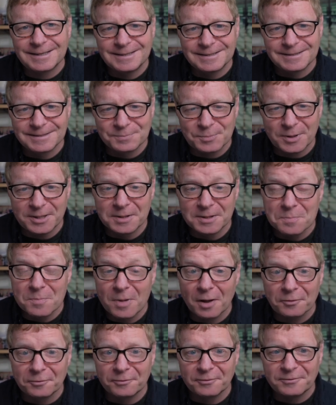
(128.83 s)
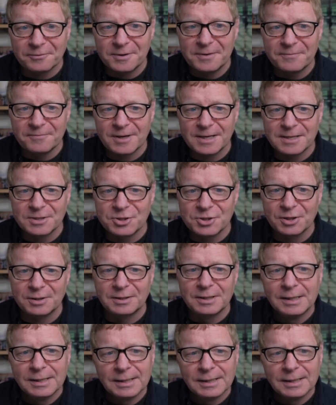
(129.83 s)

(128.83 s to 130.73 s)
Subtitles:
has been the mother of invention.